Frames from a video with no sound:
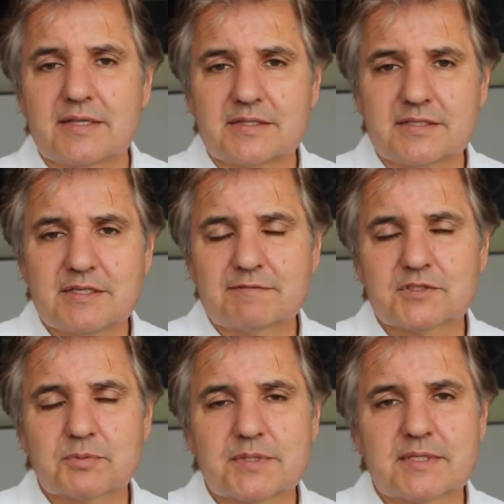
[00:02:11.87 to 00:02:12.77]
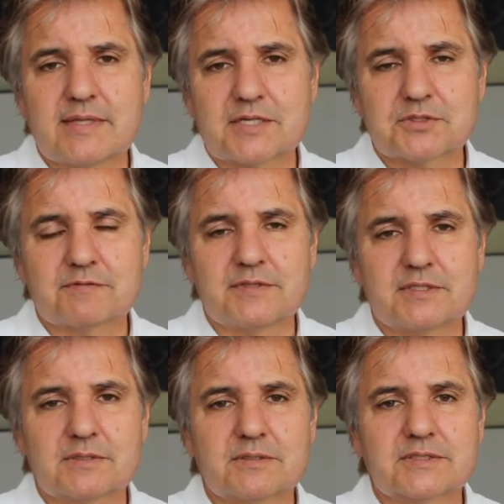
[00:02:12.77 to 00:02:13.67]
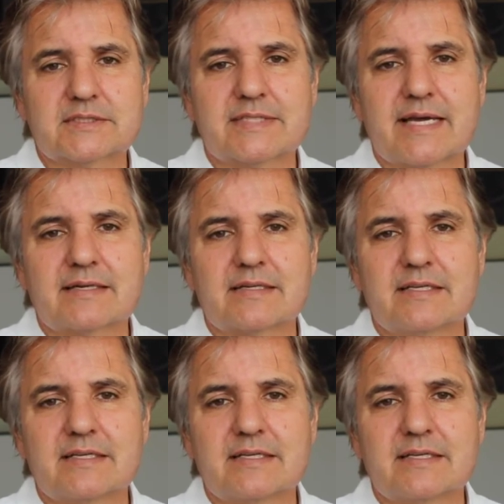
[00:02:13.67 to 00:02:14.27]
The difference with the electric vehicles is that